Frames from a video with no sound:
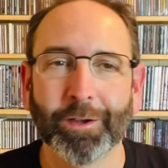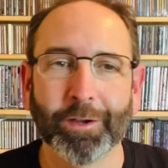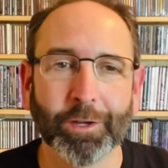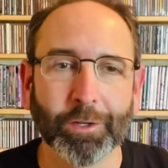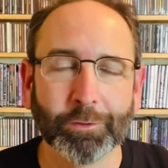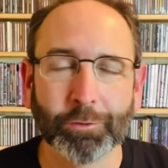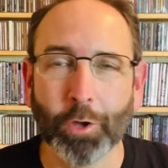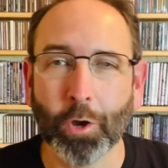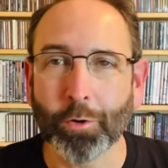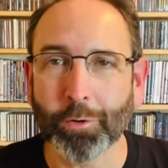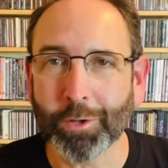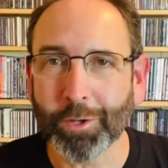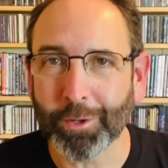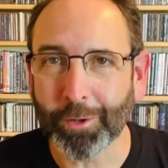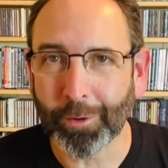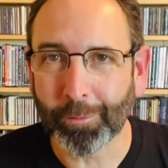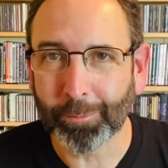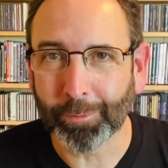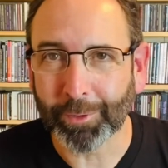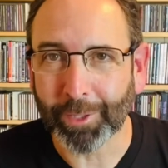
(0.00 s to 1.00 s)

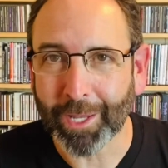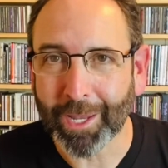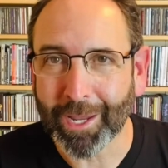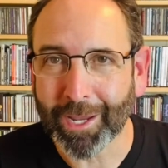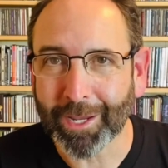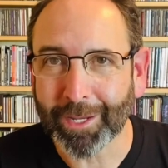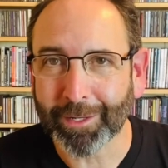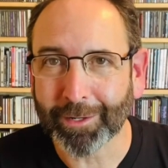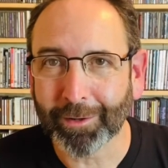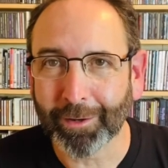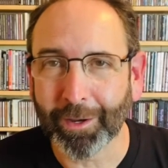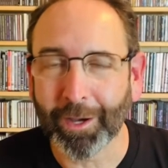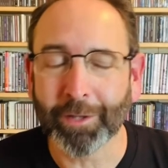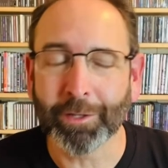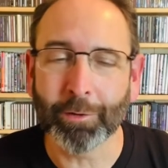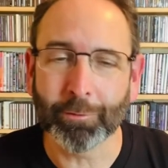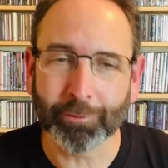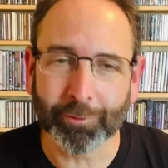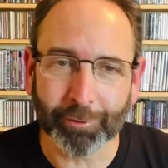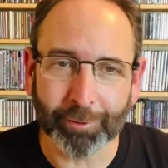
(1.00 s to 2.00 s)
Tokyo Blade. I
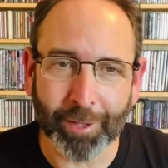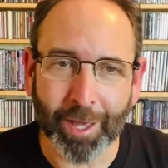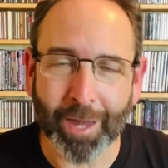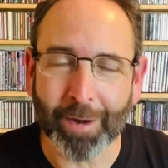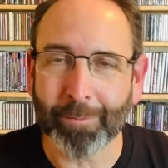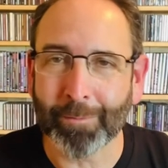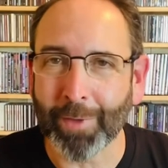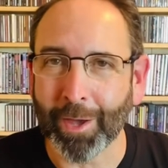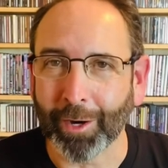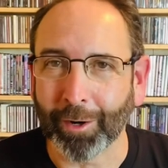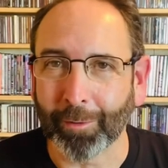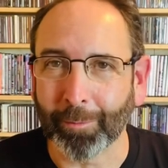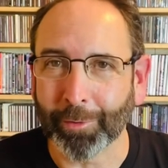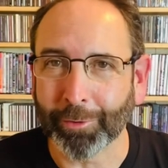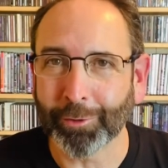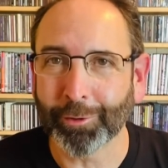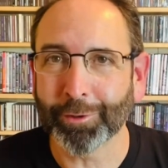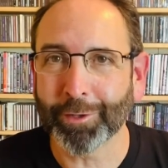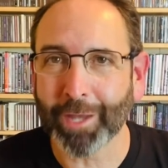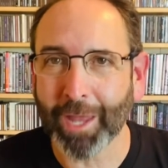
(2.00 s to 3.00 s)
know it's a lot of metal, but
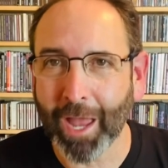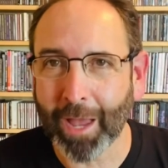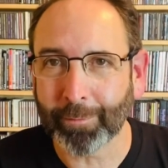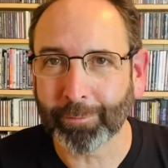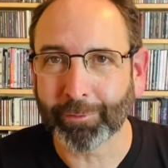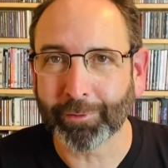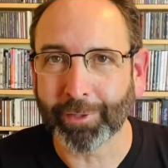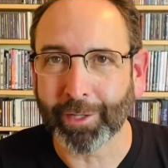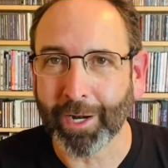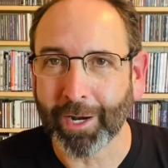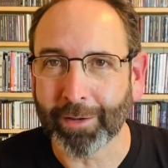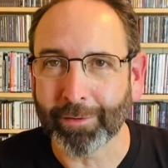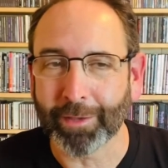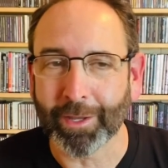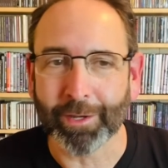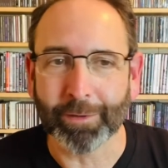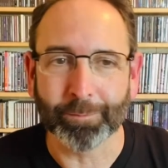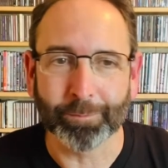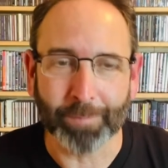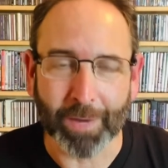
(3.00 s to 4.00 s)
they're the albums that I
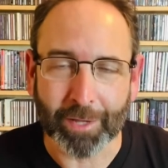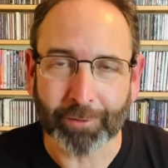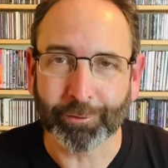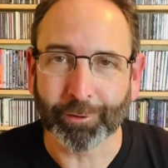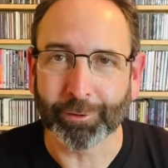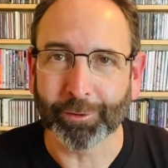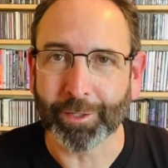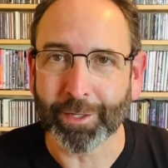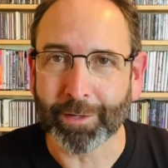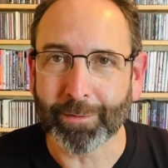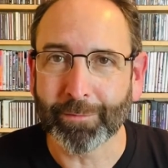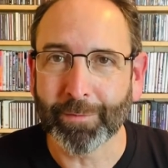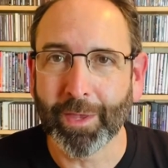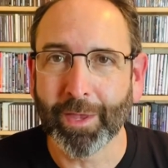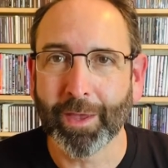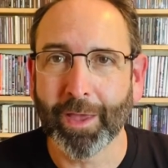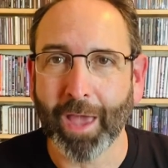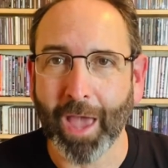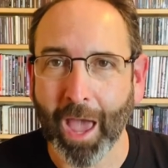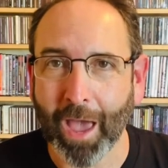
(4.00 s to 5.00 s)
like basically
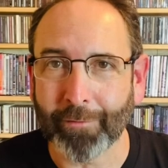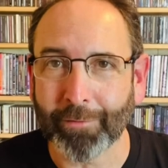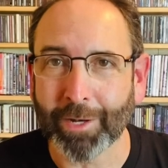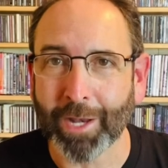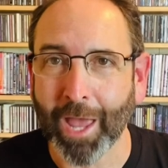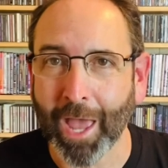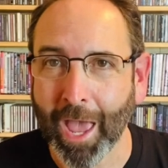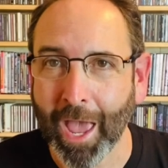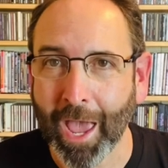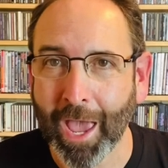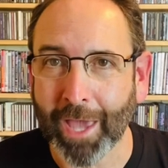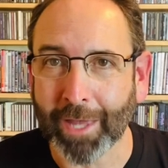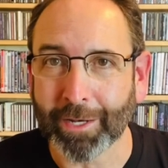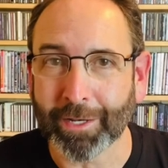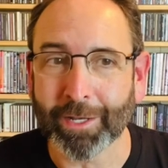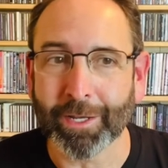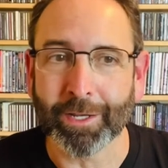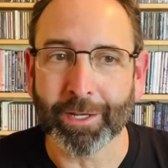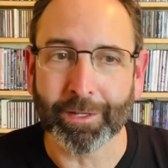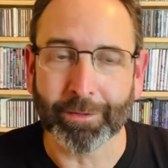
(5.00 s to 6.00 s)
haven't had
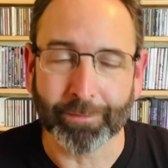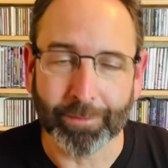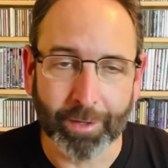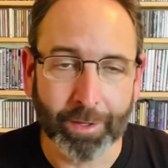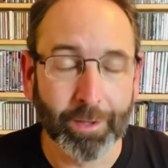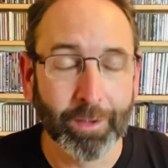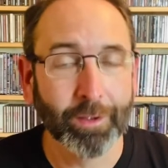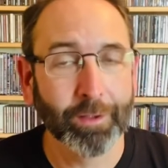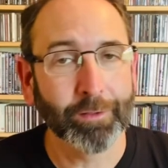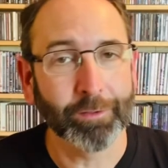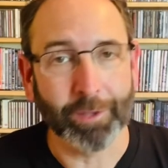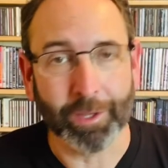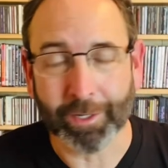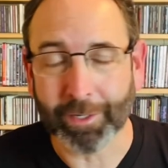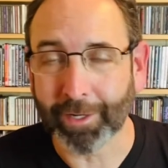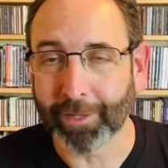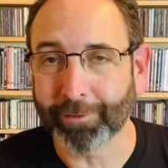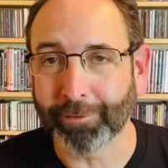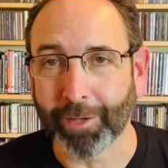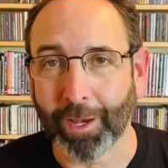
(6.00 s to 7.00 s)
in like
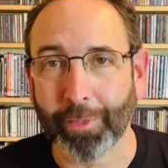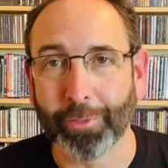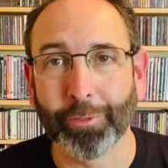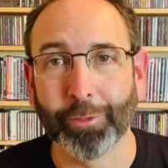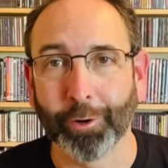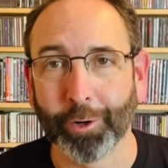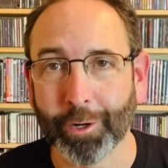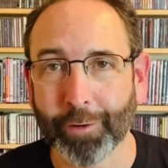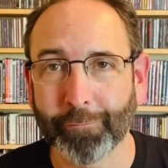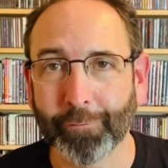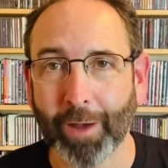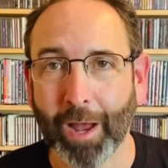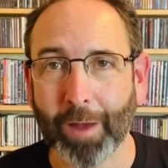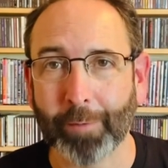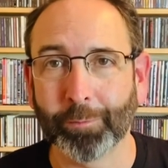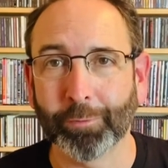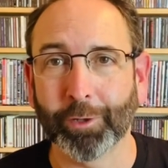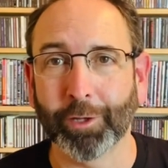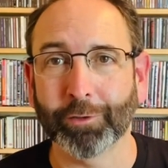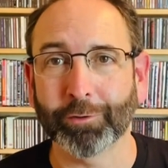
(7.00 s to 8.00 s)
I said,
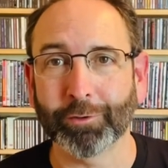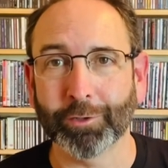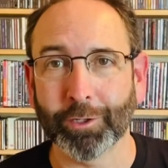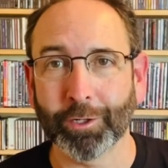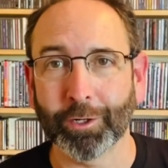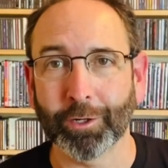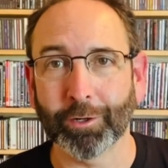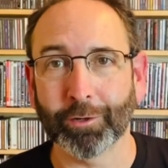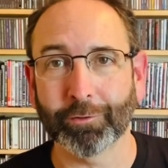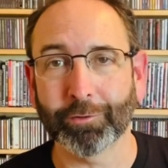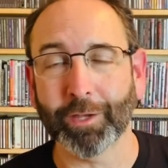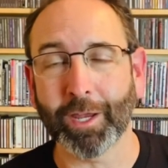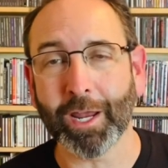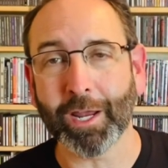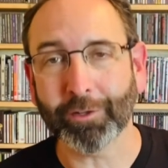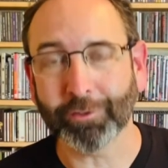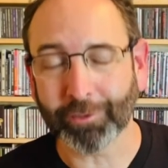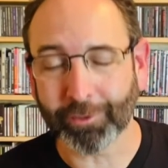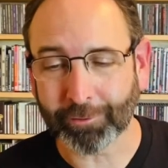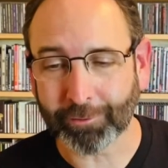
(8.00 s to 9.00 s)
35 plus years.
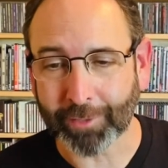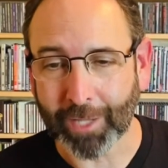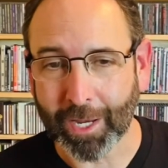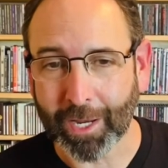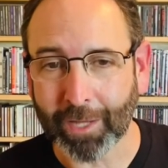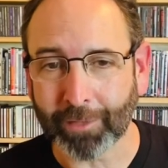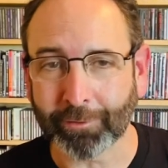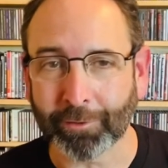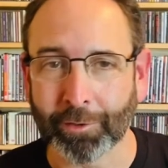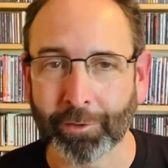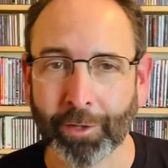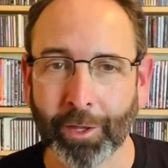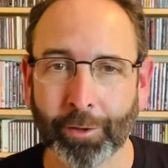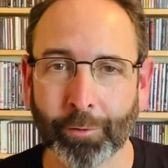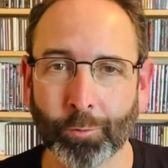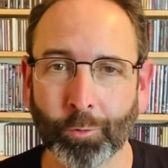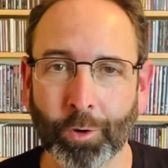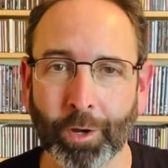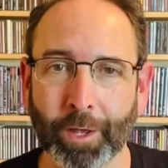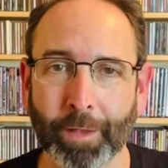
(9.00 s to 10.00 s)
HSAS, another
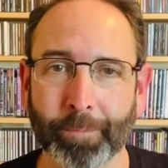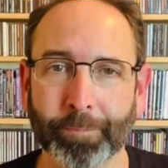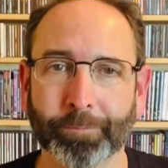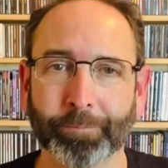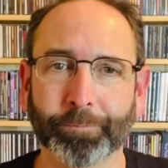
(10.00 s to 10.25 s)
one.